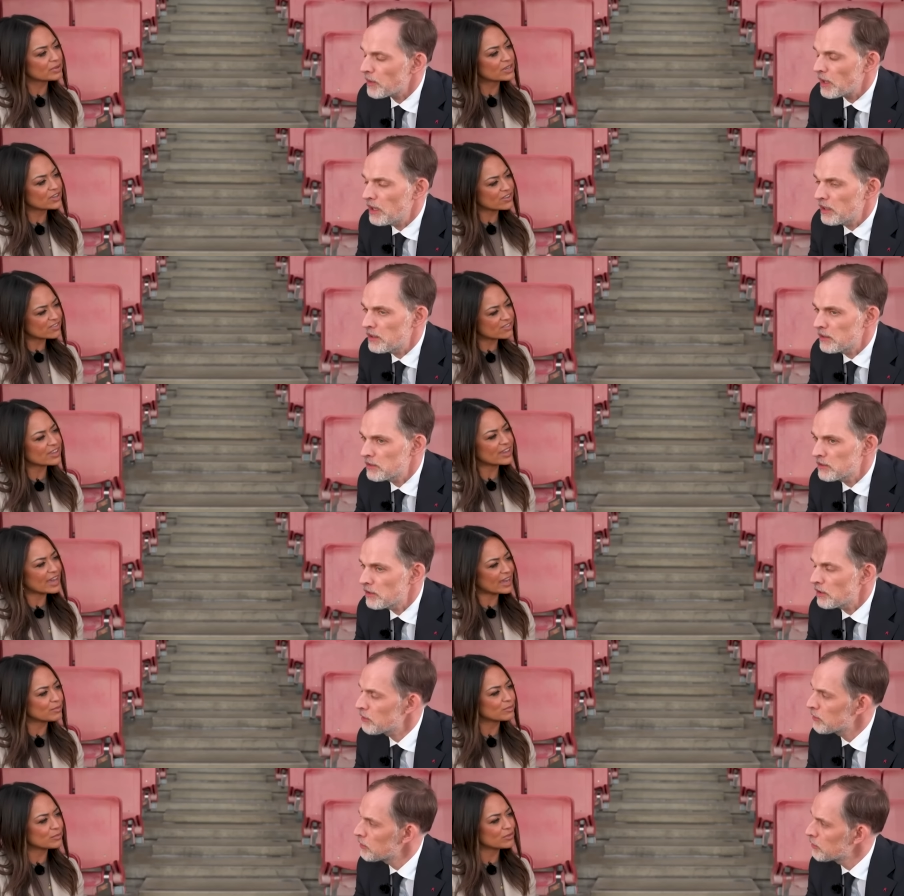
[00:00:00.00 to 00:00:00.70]
Speaker 1: Because and the
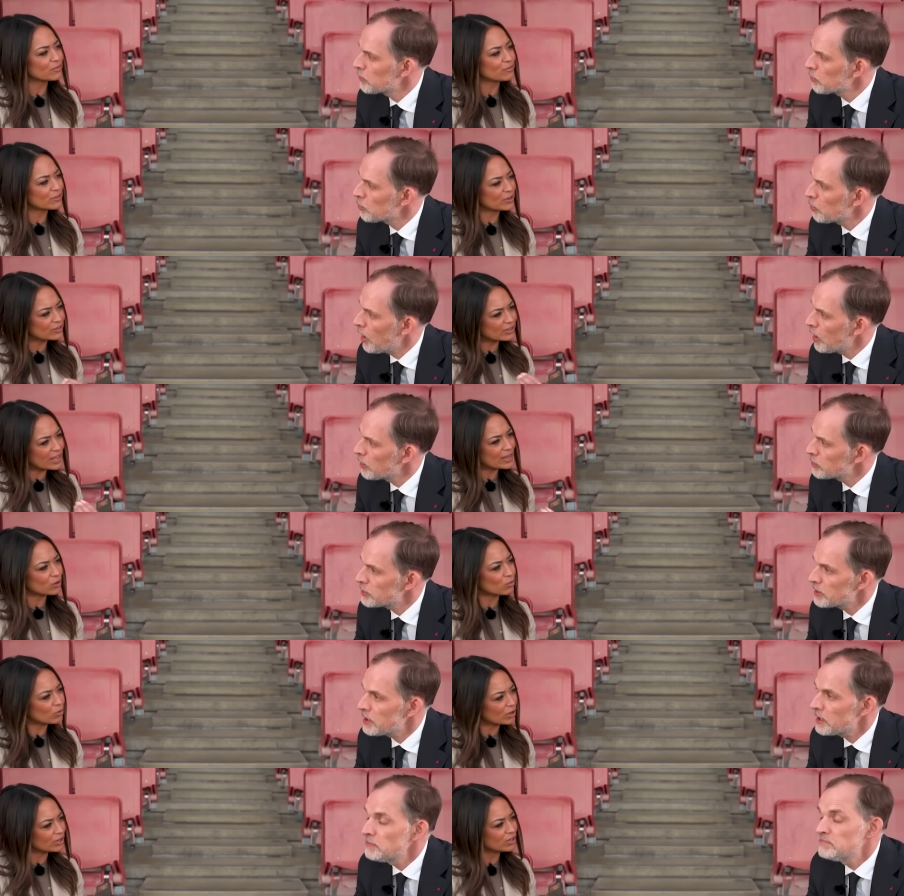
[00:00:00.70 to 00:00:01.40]
uh, games feel
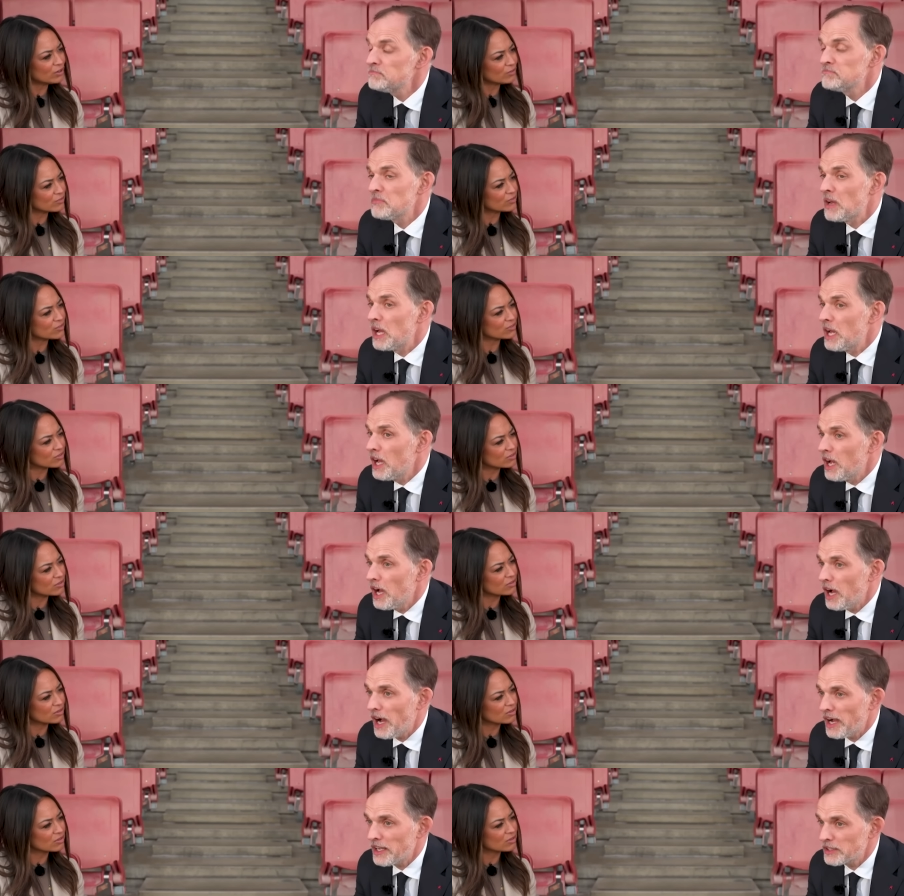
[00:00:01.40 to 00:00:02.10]
like one-offs.
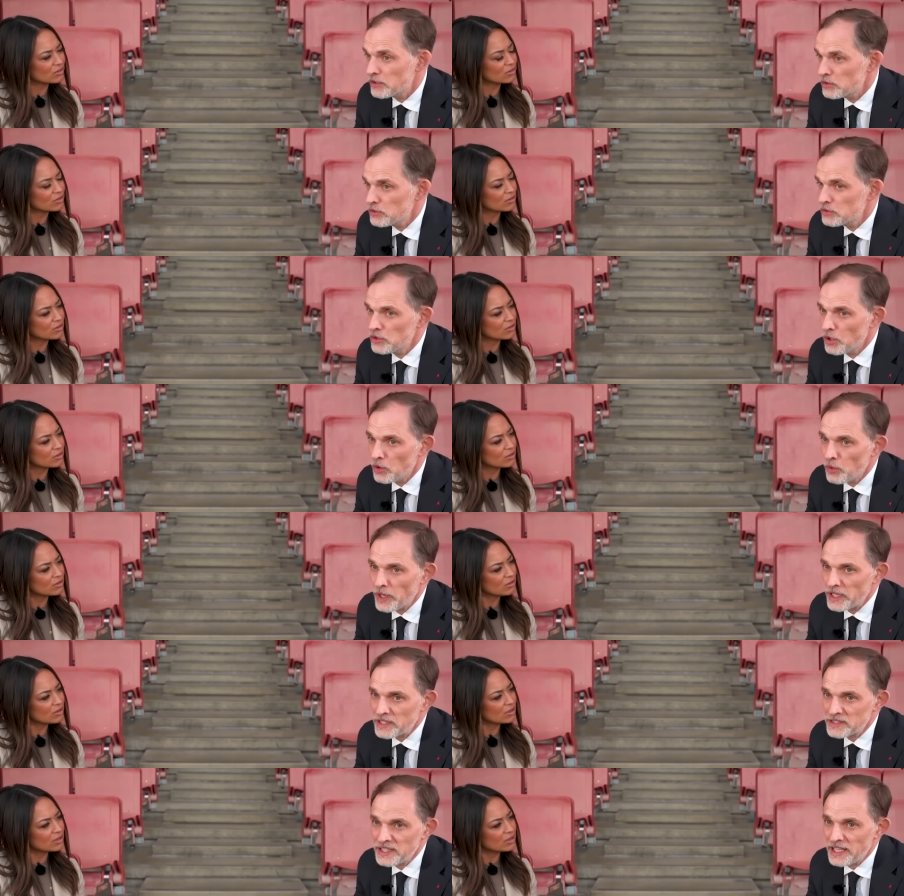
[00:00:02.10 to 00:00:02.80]
I don't
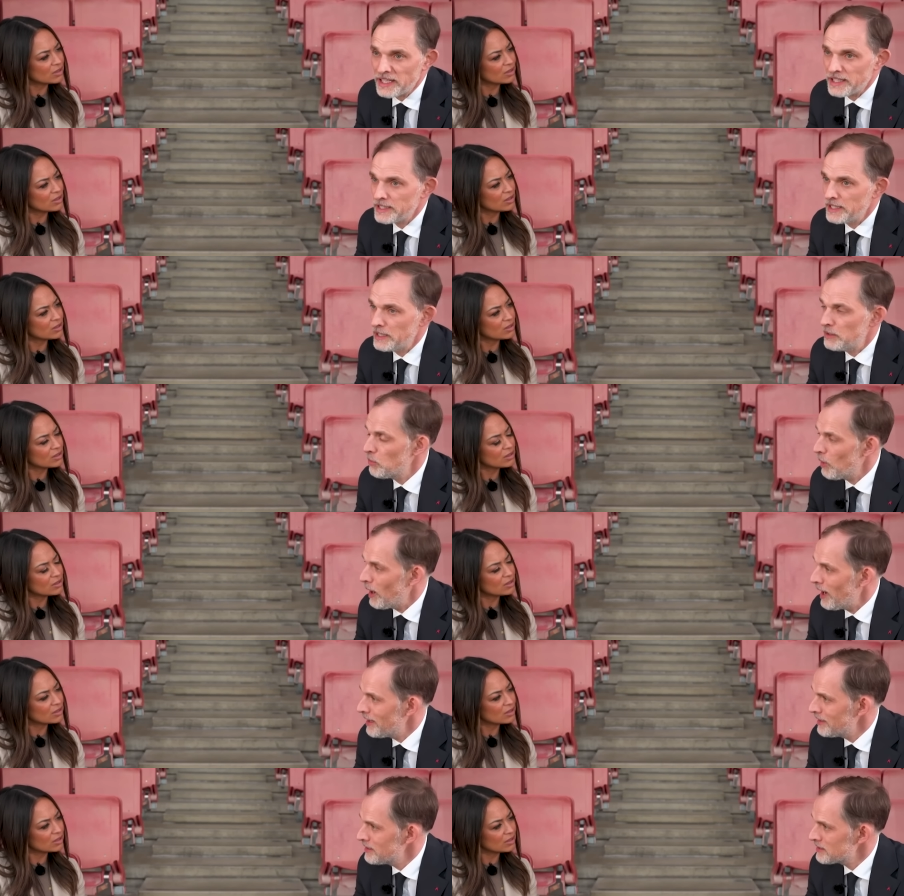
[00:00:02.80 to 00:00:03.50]
know exactly
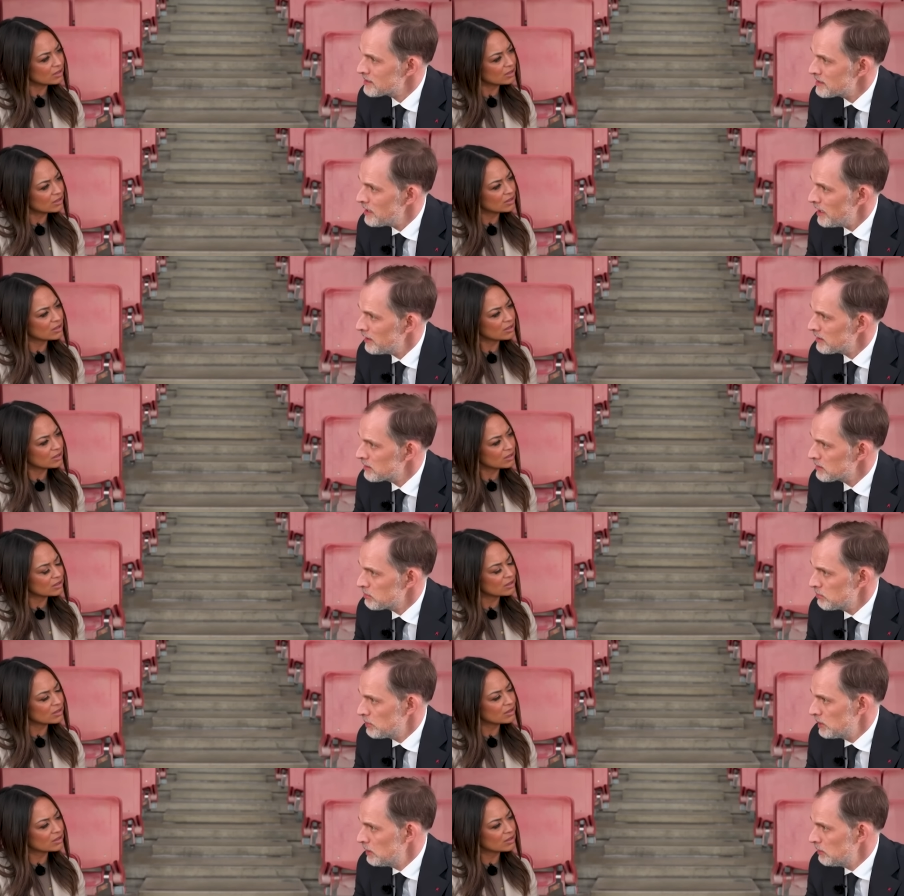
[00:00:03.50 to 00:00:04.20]
why is that.
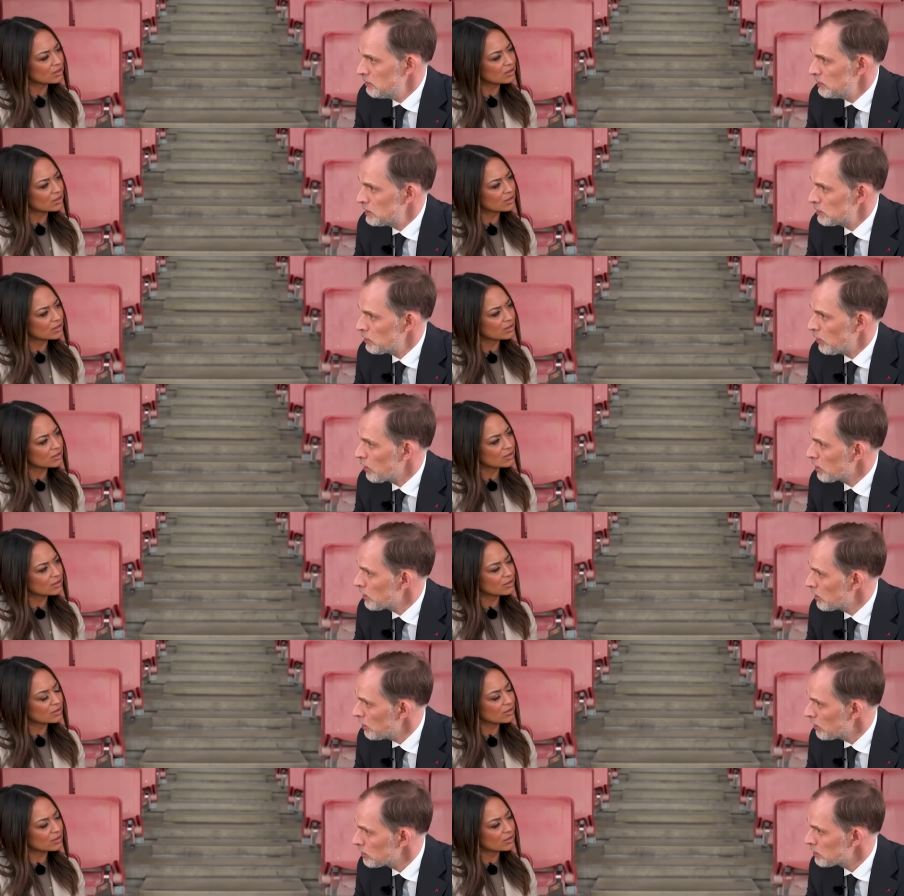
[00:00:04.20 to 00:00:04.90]
We we
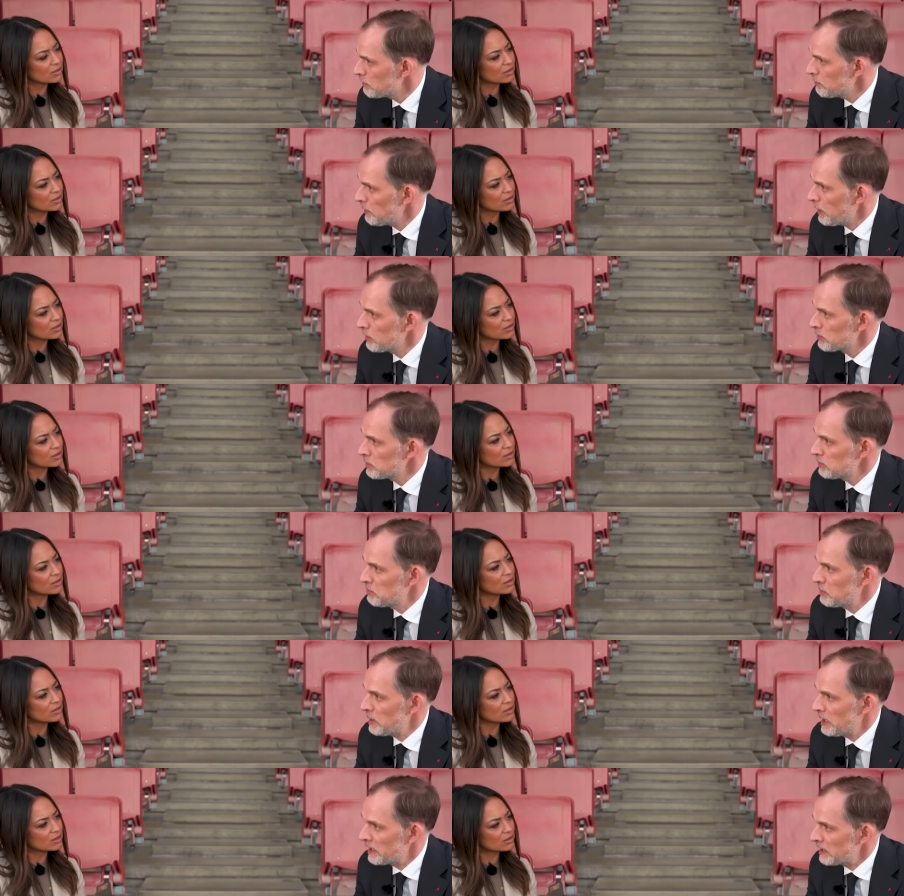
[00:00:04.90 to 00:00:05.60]
talk a lot about
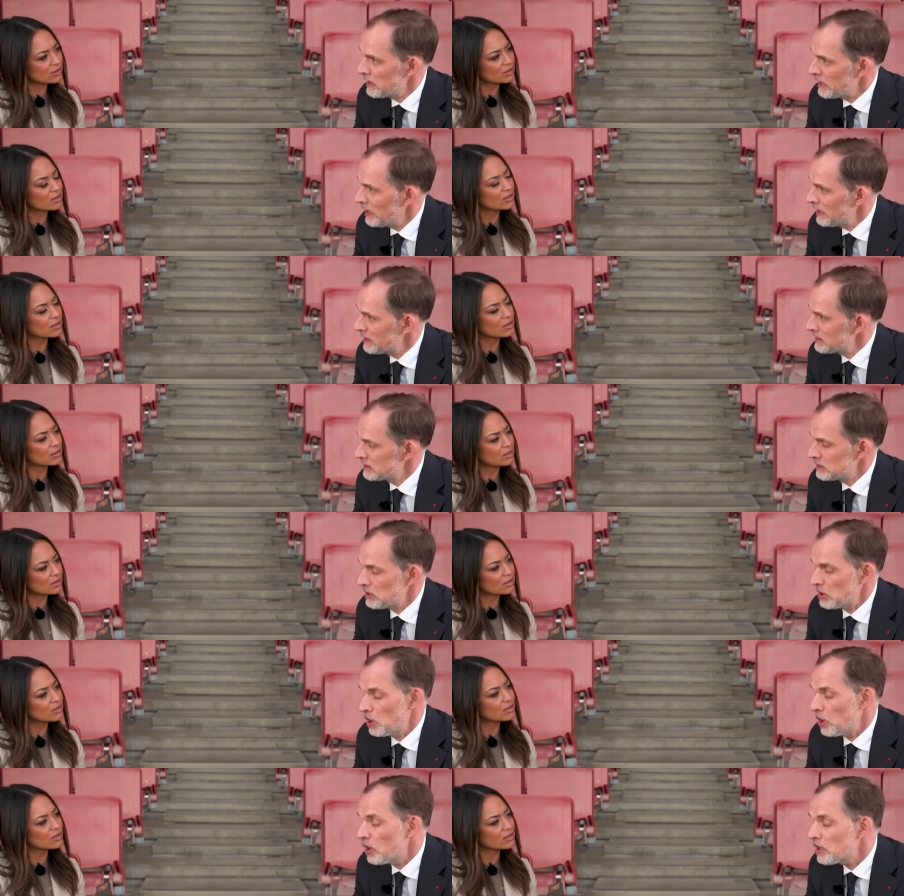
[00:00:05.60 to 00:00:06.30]
it. We analyze
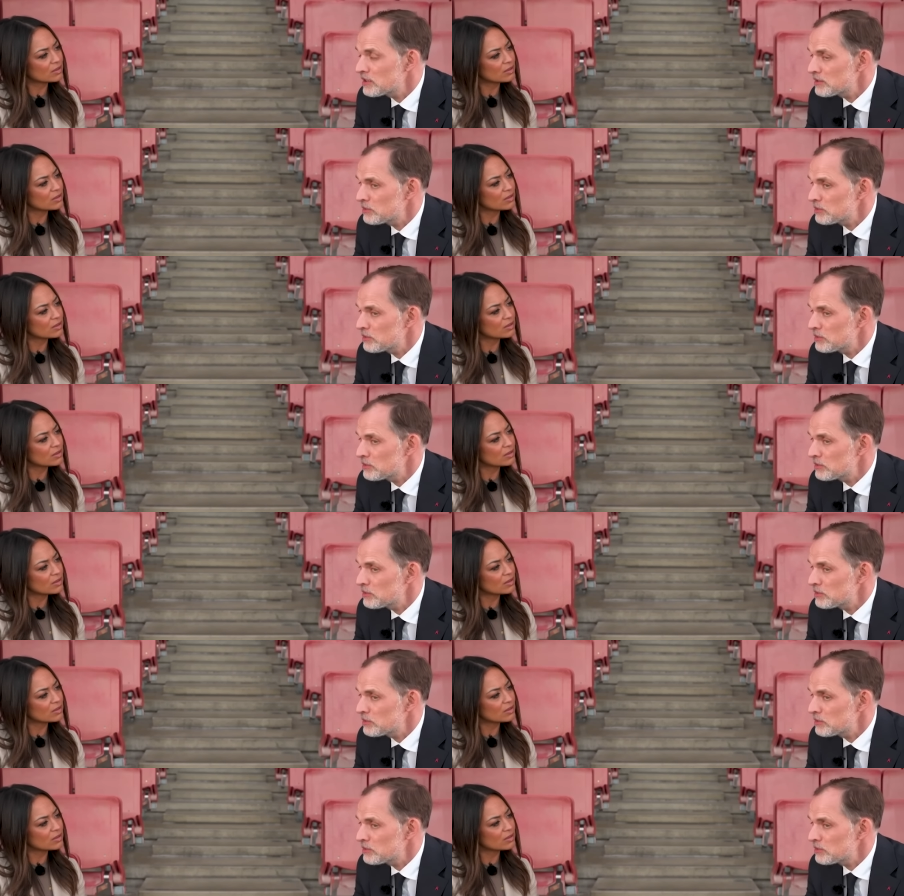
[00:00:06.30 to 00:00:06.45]
it a lot.